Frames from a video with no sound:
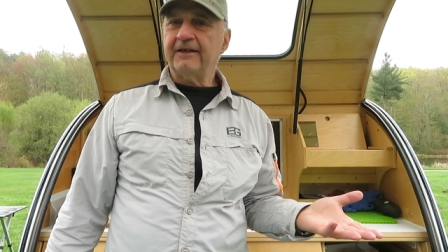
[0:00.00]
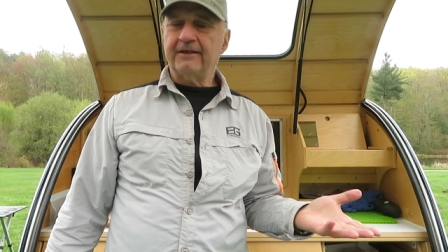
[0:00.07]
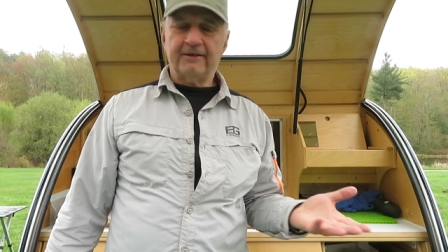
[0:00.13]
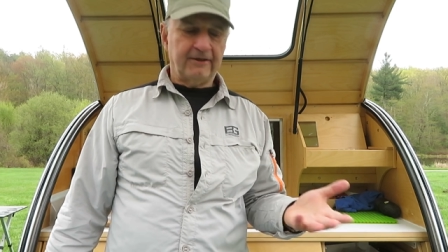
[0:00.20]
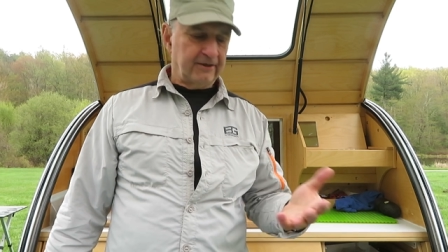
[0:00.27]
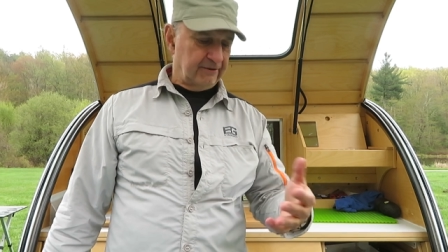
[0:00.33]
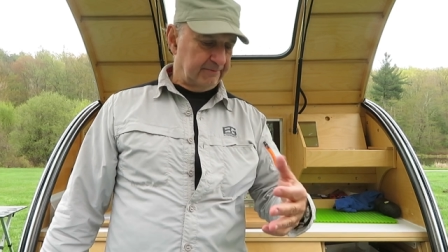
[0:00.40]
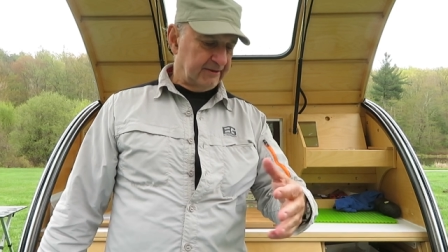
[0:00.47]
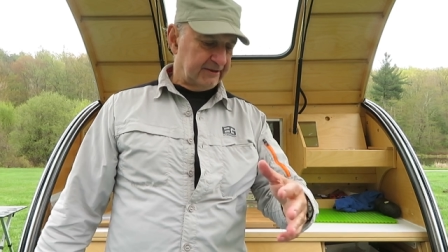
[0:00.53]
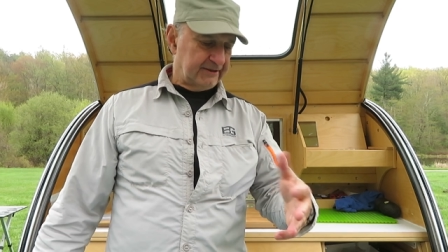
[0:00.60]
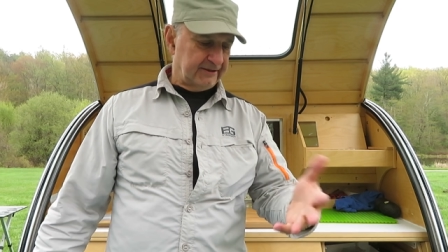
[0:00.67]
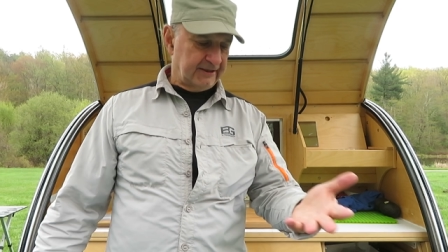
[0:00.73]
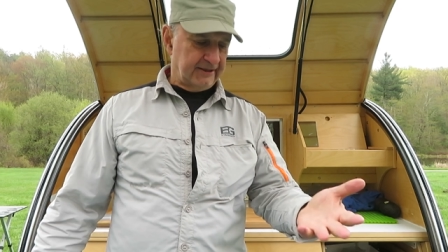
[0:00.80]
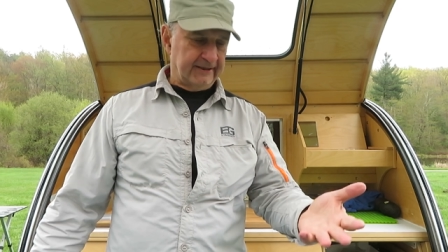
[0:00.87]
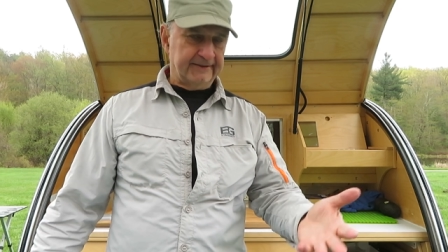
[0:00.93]
I don't know,
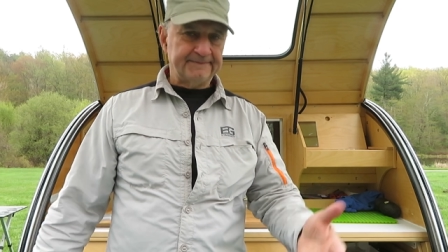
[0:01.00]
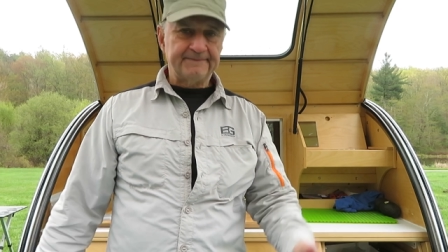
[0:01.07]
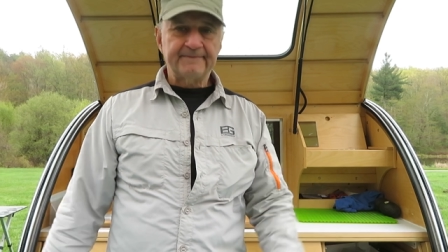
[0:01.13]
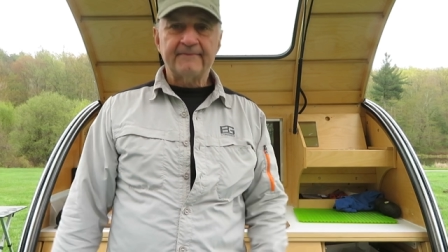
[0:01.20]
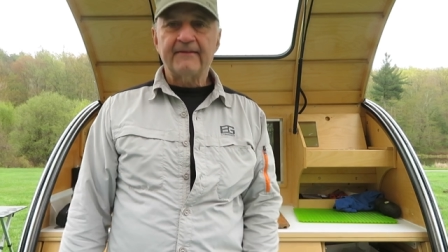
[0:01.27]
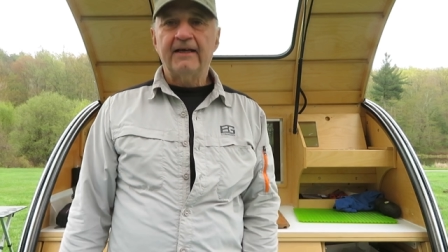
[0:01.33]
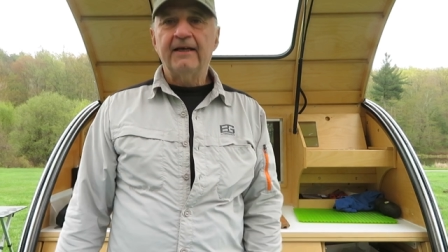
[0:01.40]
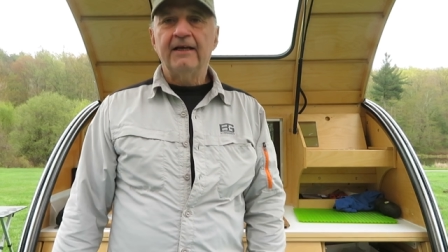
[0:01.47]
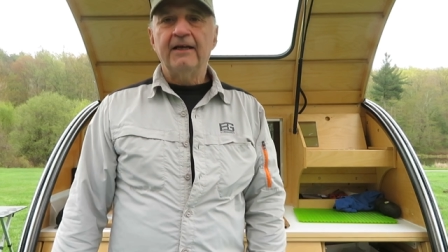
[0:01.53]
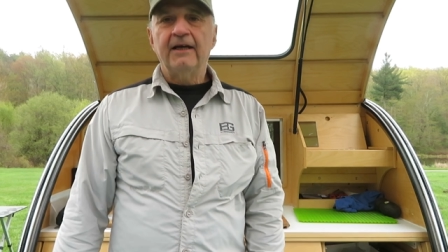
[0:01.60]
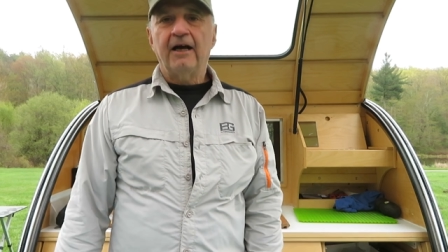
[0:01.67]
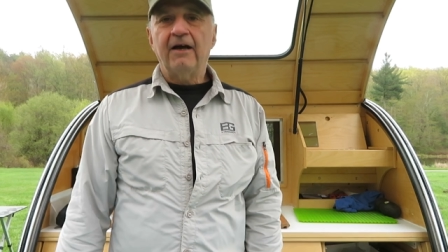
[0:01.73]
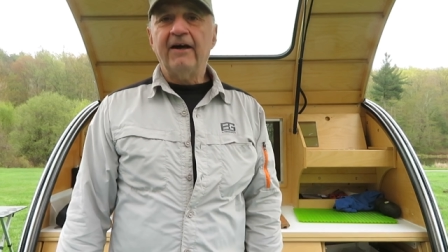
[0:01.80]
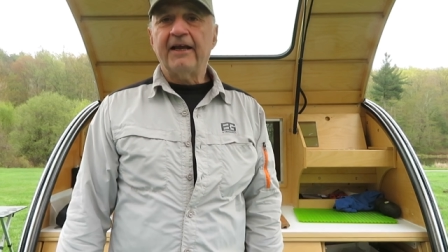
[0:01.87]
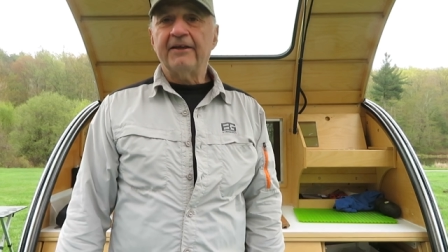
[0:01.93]
but... Uh,
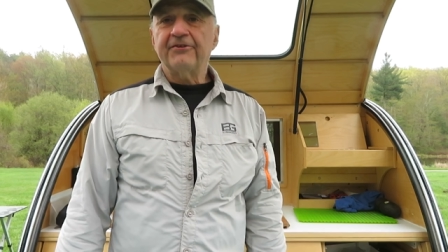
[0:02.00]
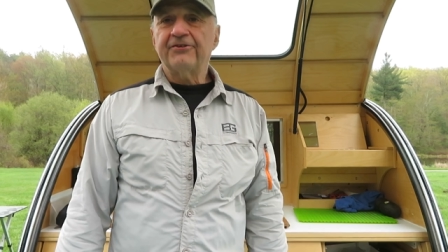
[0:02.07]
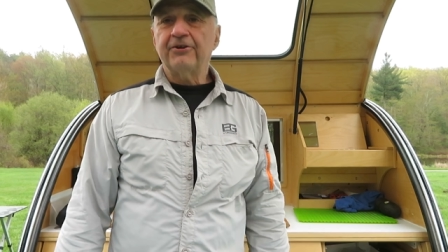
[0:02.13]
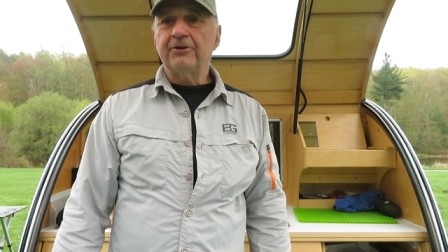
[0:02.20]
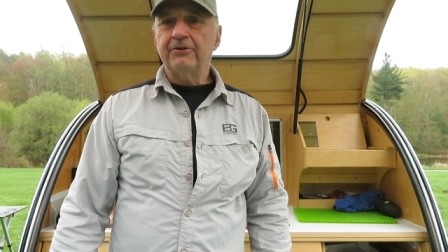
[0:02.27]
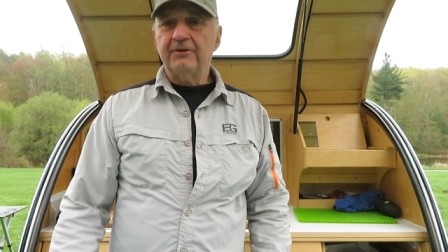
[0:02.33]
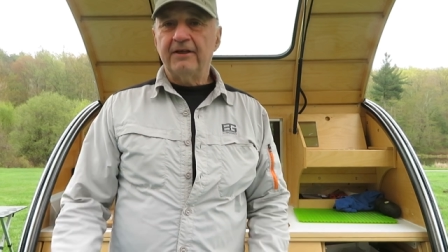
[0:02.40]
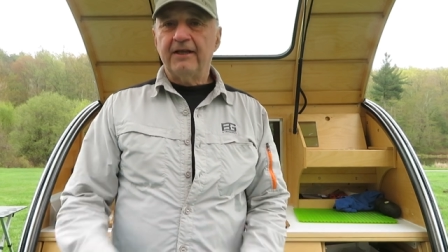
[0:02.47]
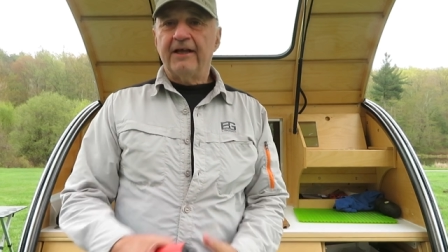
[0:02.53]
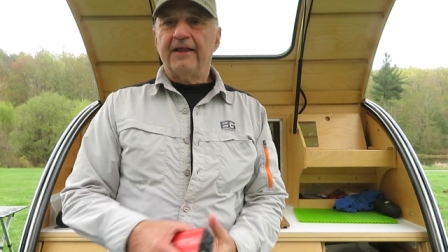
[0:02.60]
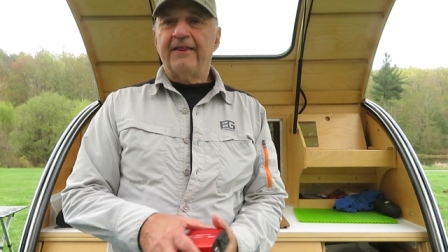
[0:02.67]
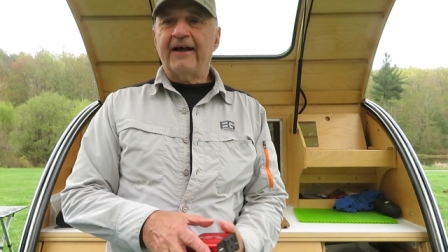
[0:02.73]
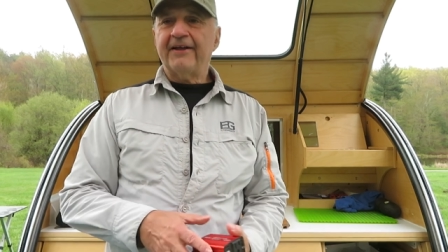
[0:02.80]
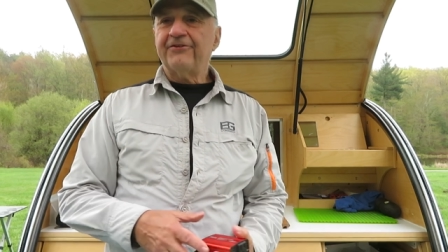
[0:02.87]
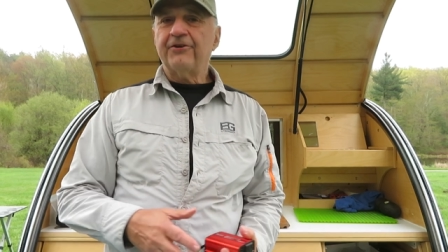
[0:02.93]
all right, so
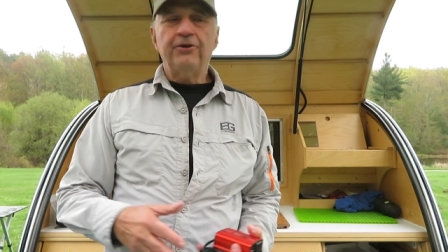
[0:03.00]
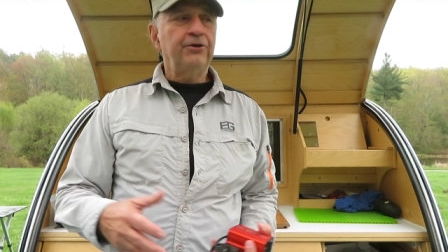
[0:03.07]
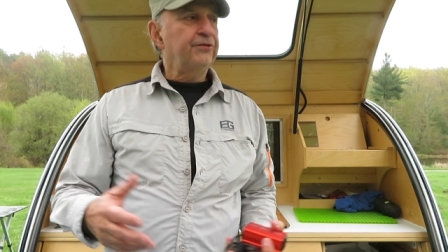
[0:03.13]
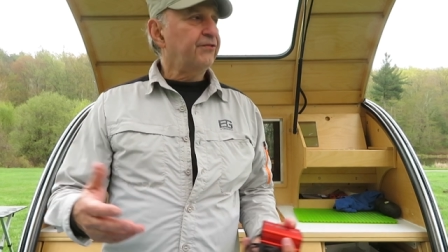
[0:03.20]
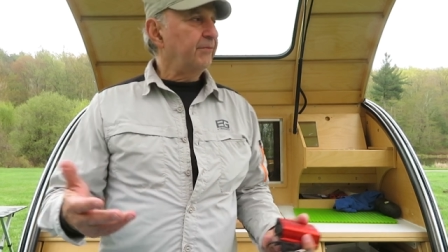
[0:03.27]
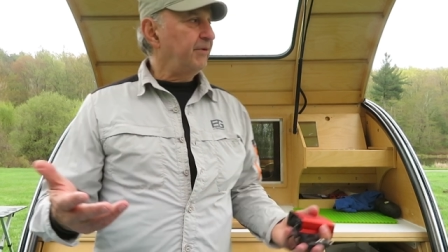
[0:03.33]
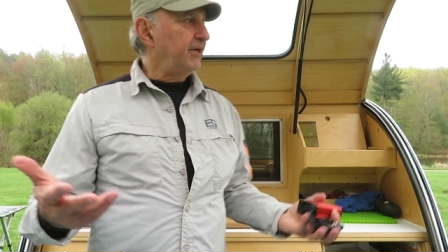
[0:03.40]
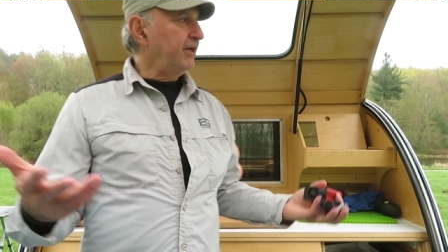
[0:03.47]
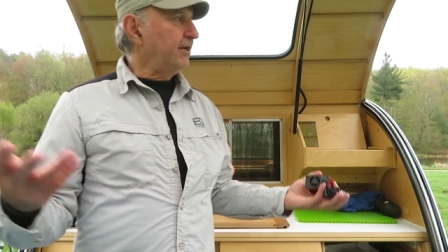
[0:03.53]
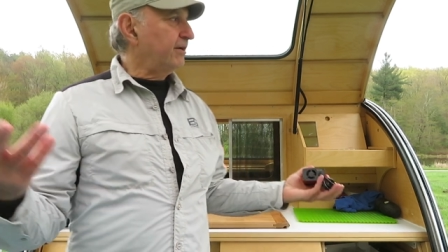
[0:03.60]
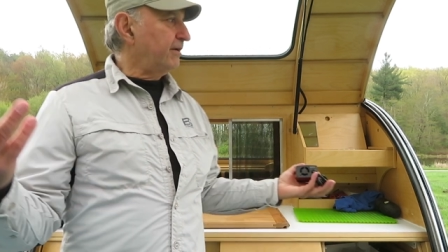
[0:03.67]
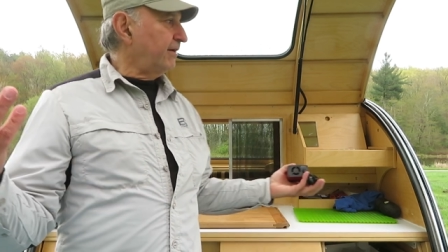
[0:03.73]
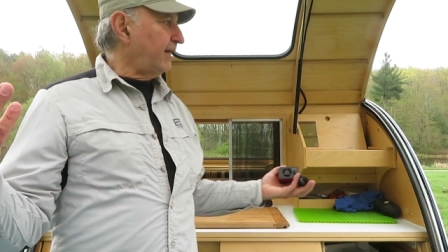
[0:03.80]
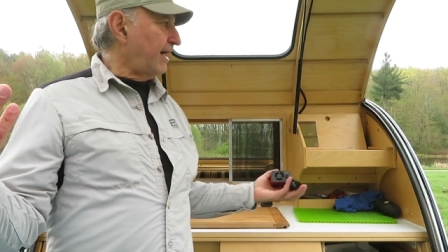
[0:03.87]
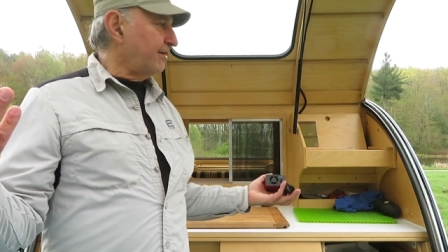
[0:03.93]
that's the news from
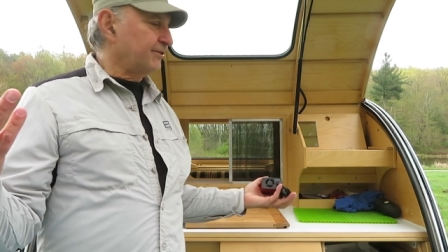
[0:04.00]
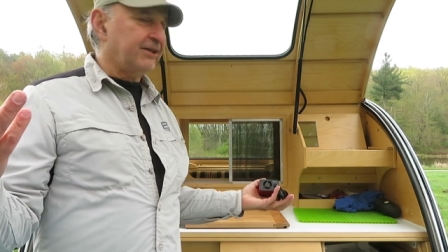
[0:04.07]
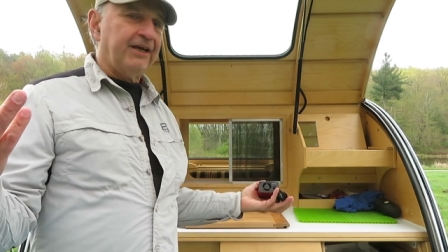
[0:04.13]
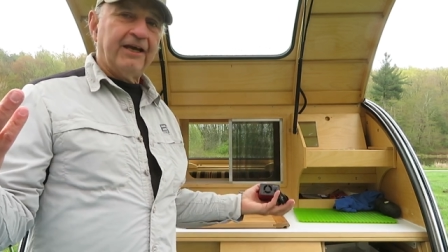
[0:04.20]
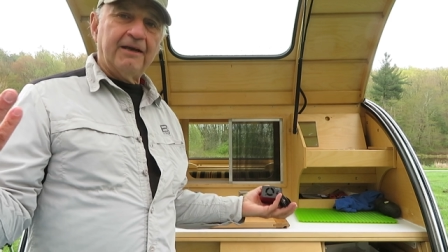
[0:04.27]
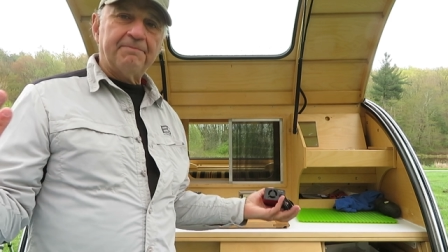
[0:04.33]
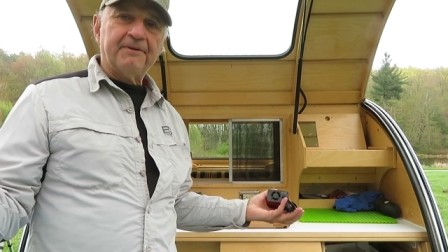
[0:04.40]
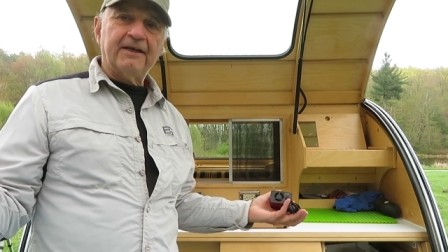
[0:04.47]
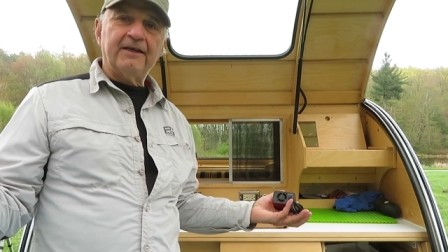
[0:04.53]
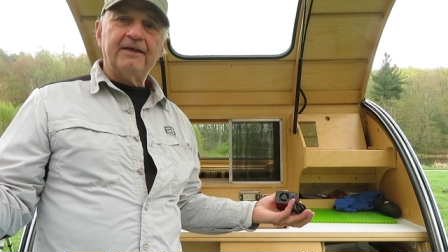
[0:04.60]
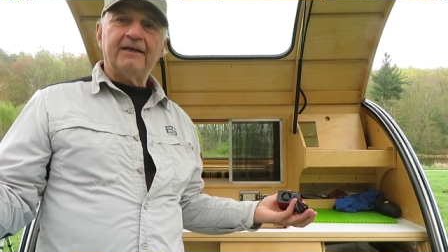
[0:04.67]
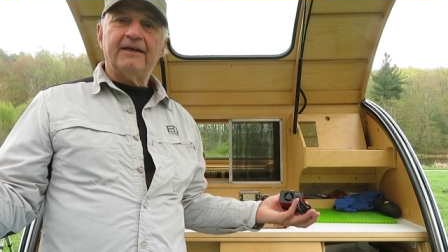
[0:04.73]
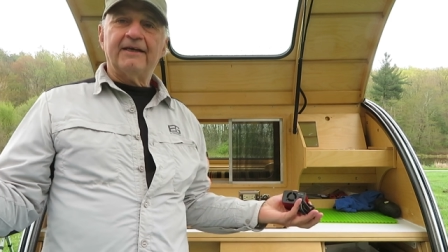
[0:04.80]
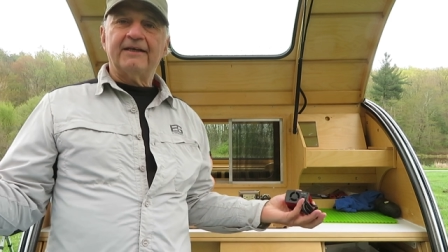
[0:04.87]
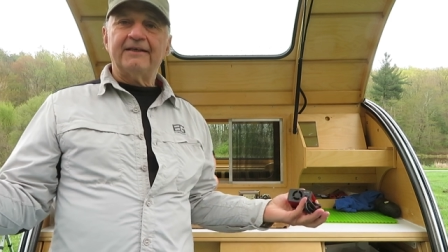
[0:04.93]
here, out
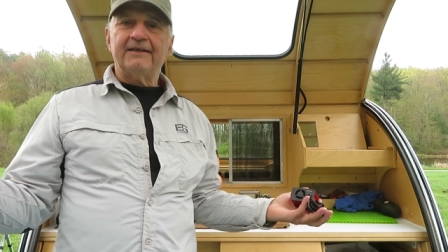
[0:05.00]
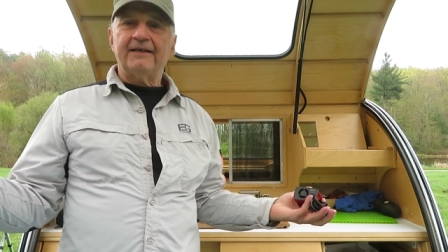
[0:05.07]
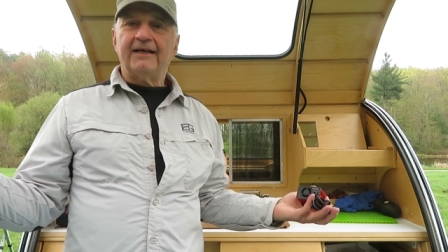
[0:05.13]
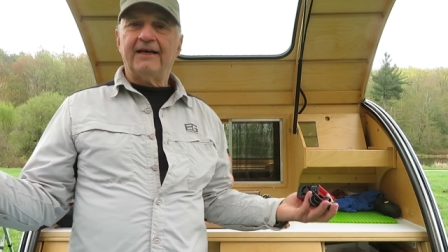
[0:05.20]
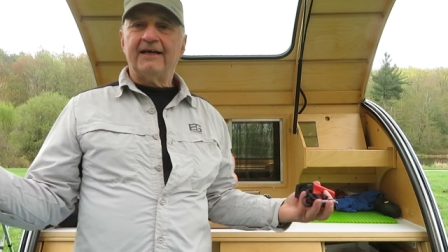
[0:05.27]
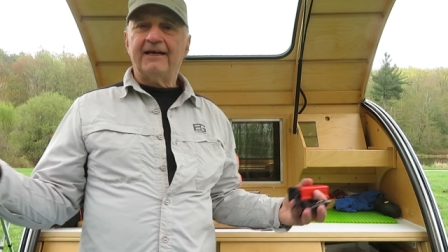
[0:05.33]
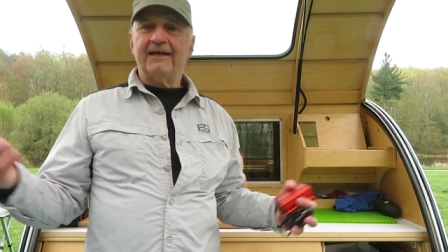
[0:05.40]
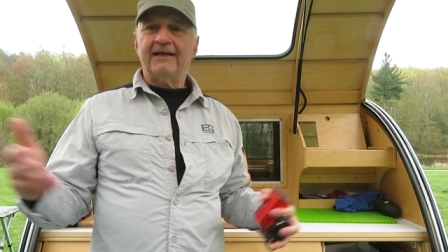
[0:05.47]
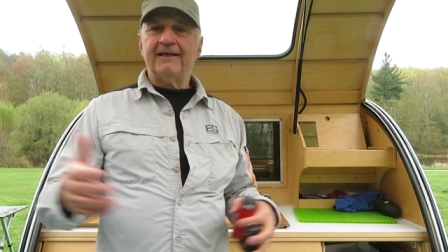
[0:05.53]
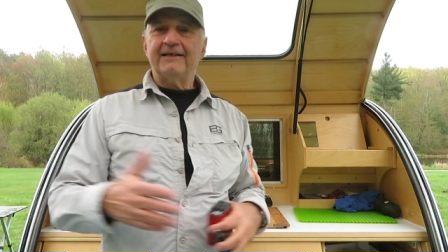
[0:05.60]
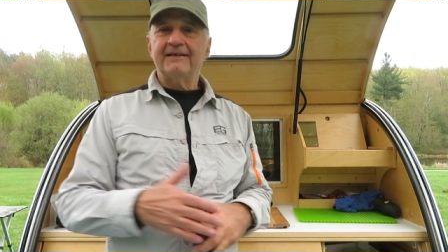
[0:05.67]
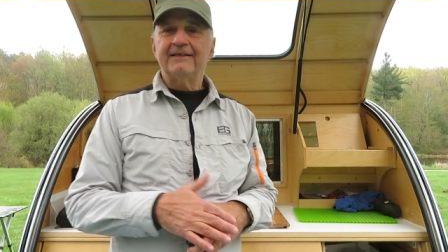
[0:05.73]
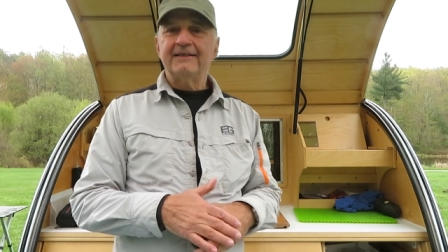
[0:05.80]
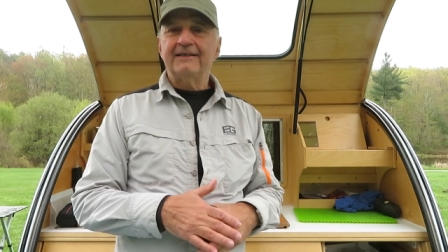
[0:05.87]
camping, and uh,